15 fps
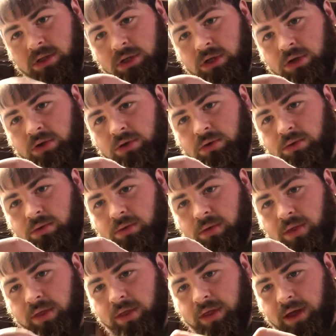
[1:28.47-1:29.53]
too
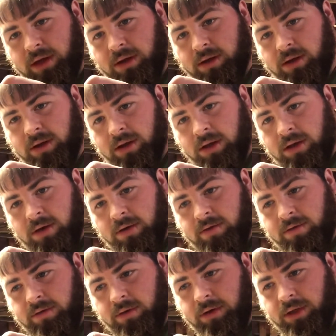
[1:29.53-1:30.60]
thick
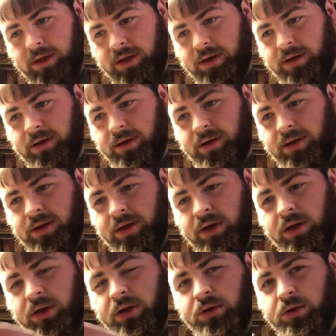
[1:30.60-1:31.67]
for like a
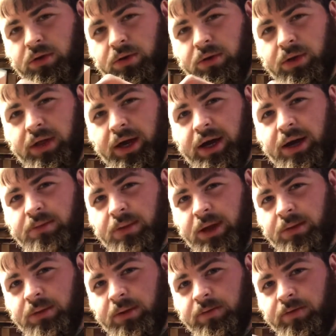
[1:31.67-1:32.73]
lure that I'm
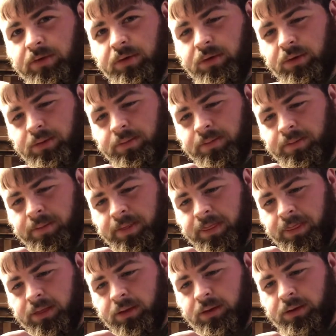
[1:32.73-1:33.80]
aiming for.
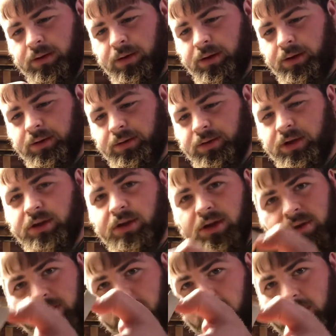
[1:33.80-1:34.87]
You
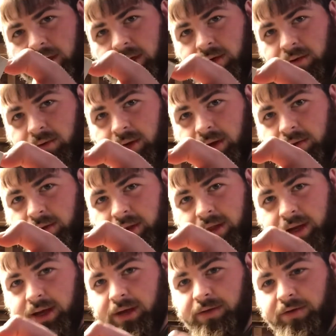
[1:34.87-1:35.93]
probably get away with
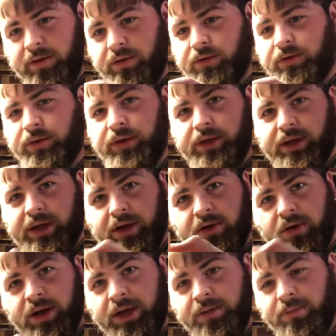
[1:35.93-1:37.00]
that if you're doing like a
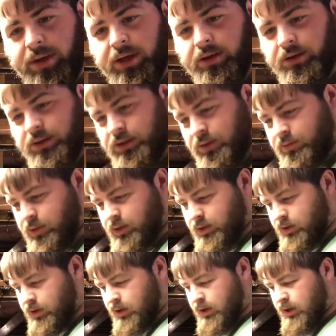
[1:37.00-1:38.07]
crankbait or something,
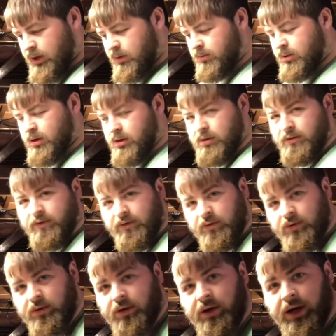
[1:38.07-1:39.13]
but
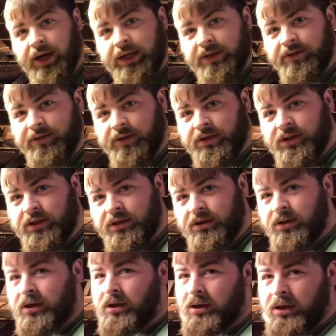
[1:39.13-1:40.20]
for ice fishing,
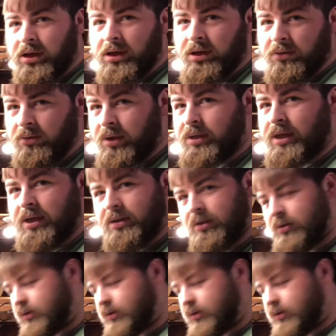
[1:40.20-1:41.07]
you want that a little